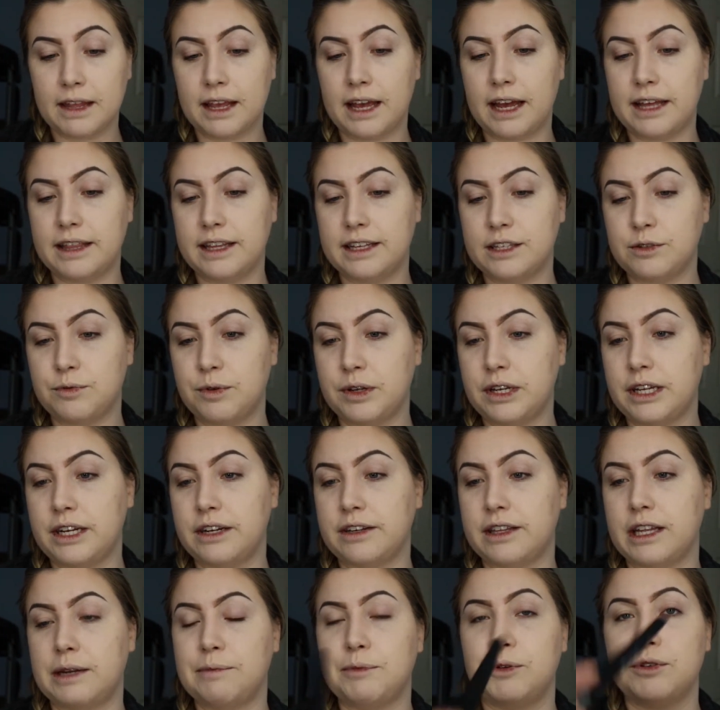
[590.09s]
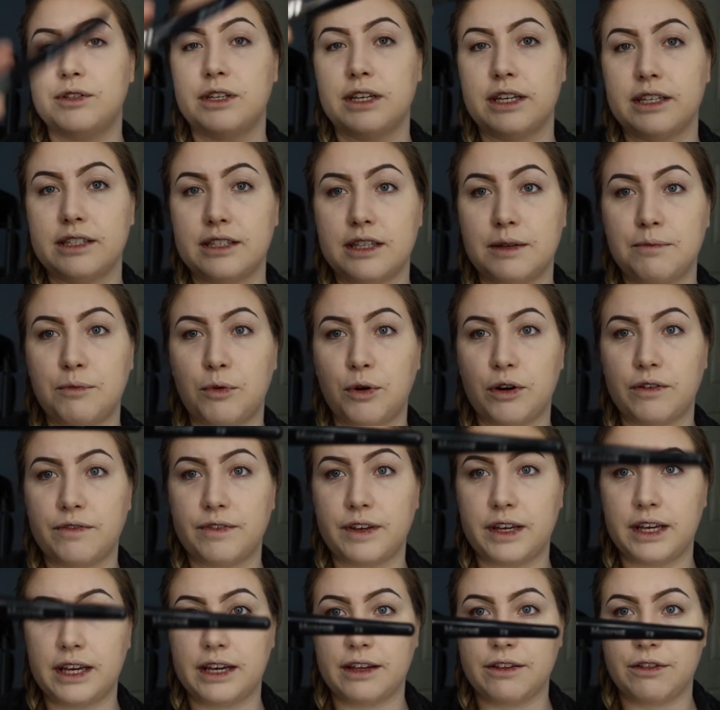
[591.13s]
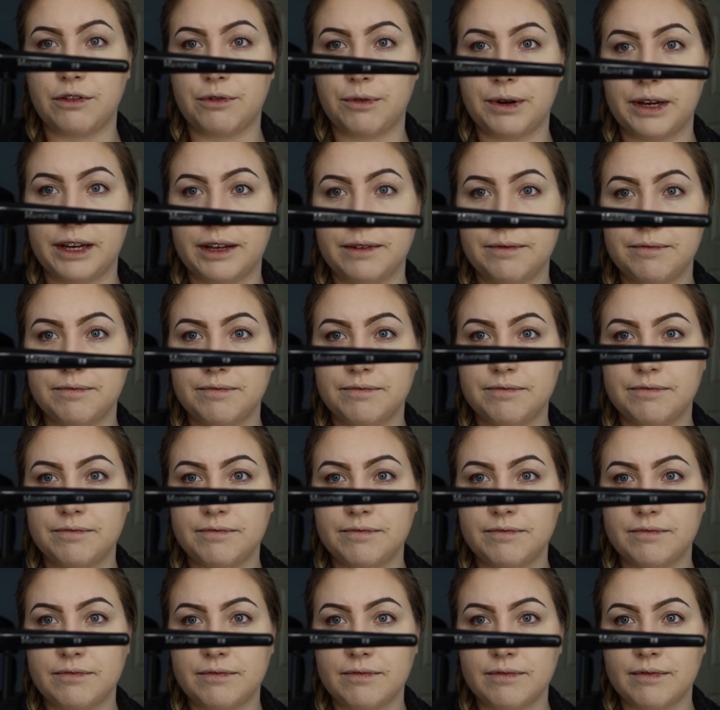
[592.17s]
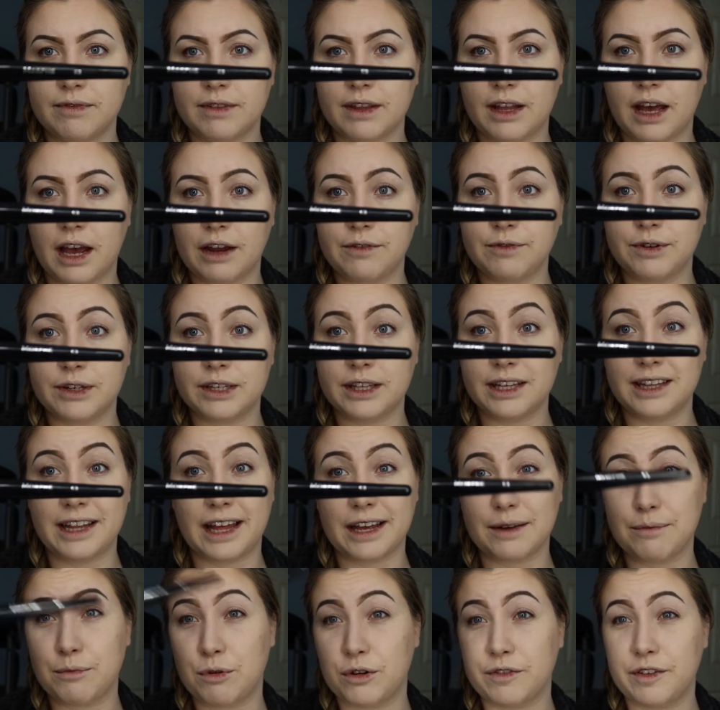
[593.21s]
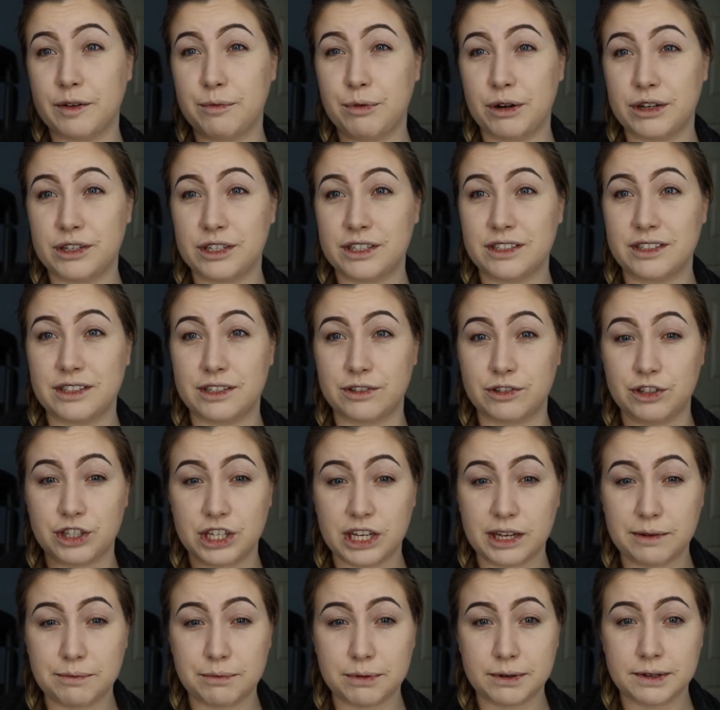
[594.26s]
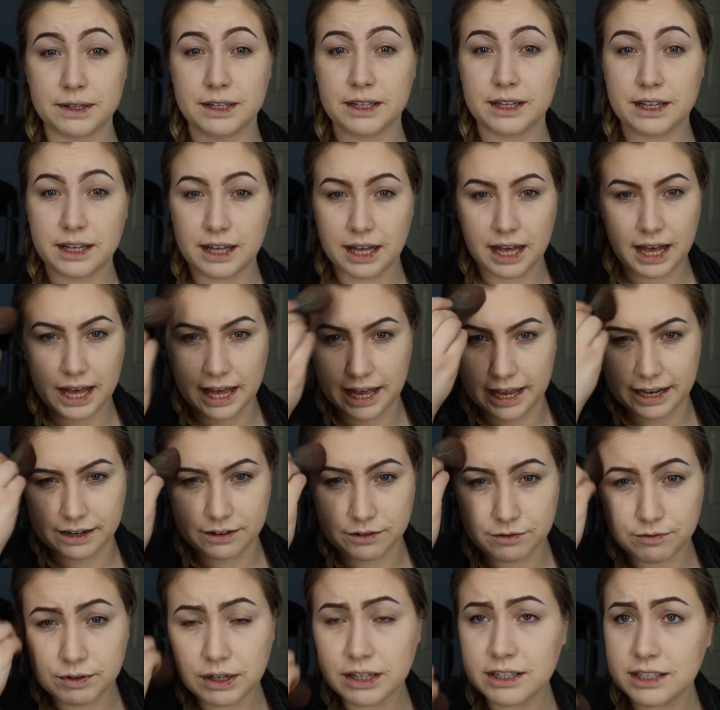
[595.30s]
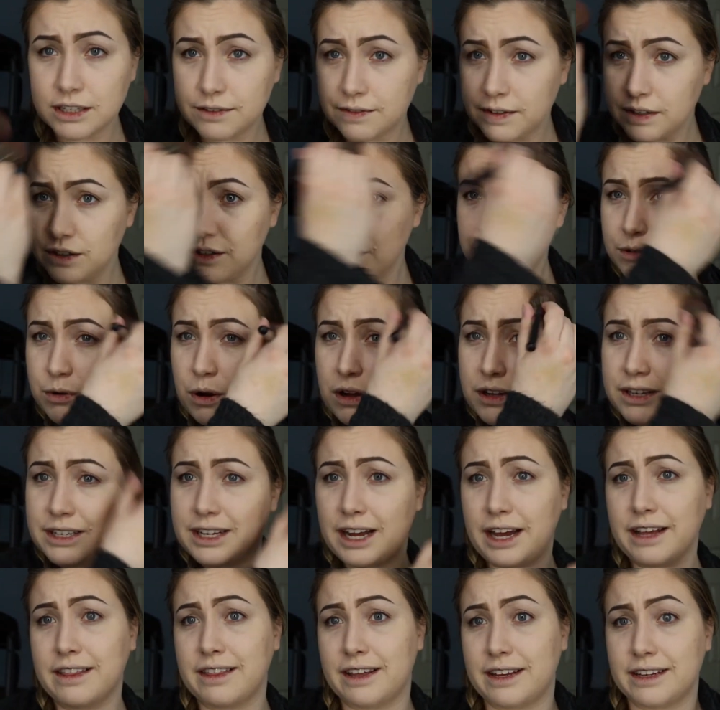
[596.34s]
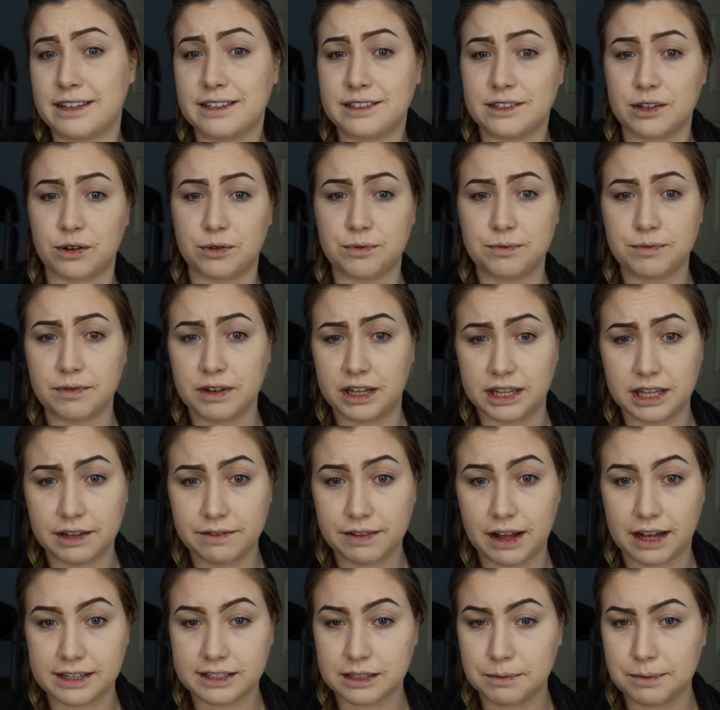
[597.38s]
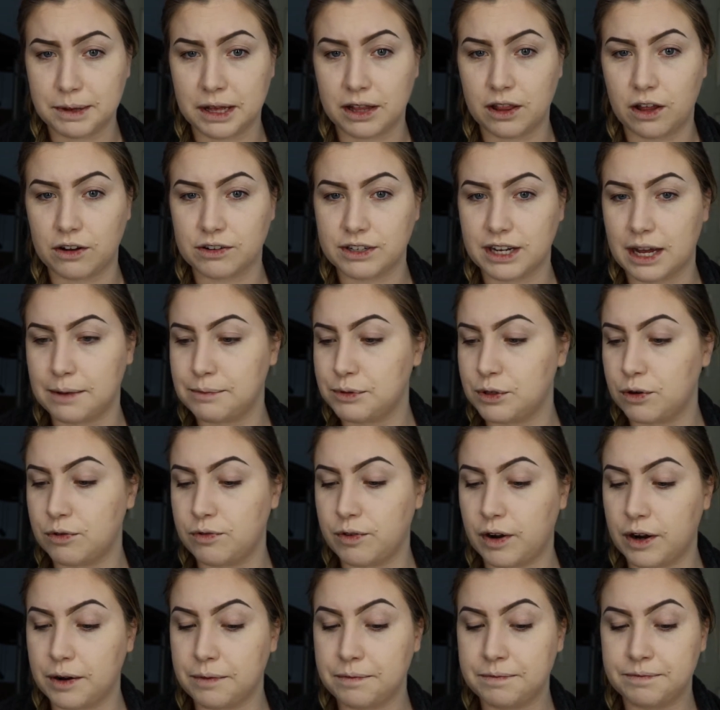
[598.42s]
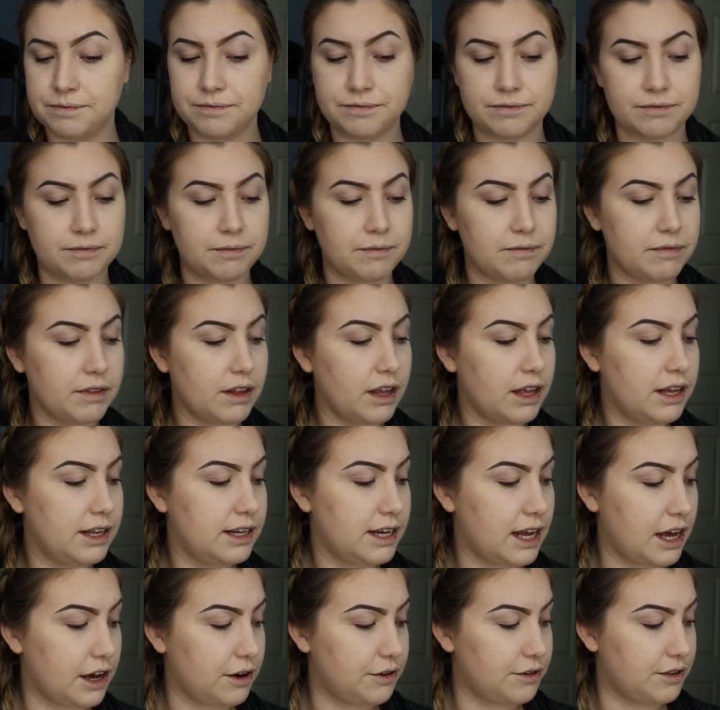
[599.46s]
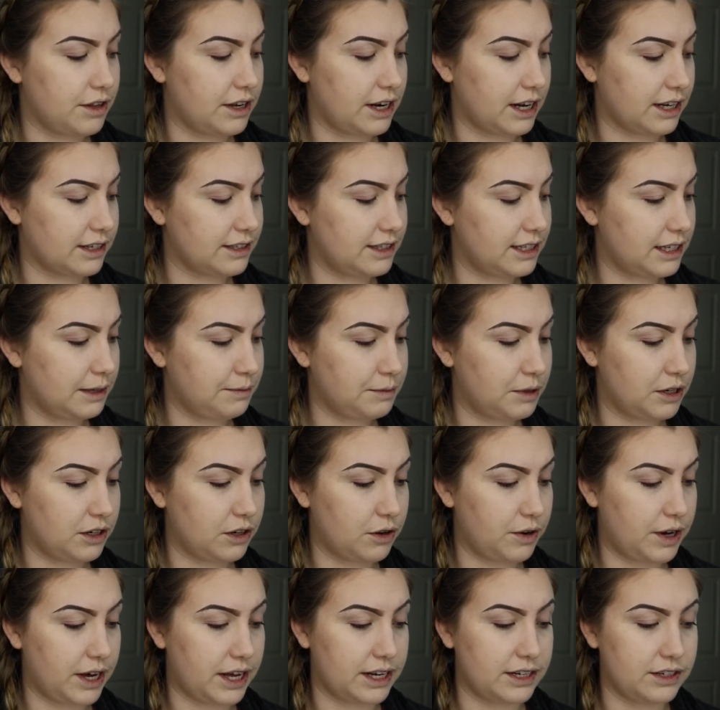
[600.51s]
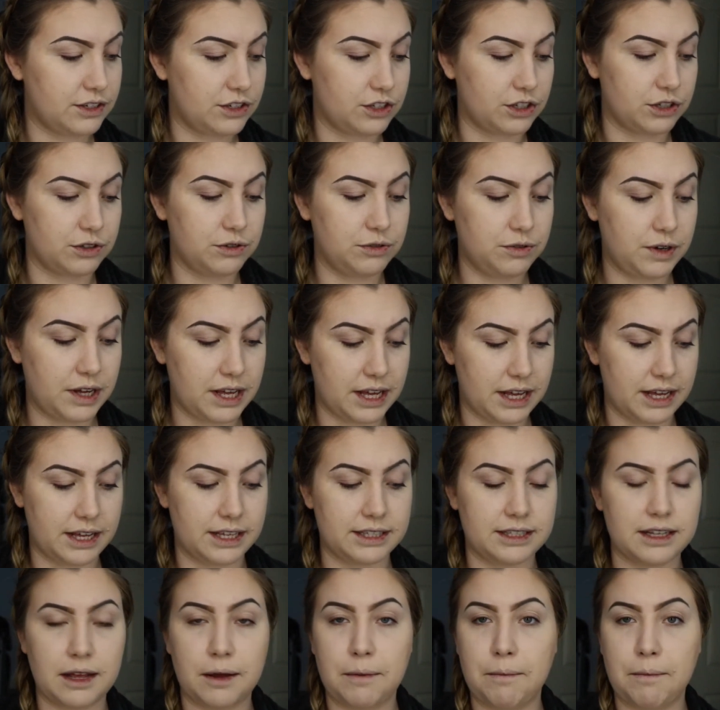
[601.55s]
And this one here that I'm using is the Morphe E3. I really like Morphe brushes. They're cheap and relatively good quality, I think. And they've lasted me a long time so far. Now, the next thing I'm going to go ahead and do is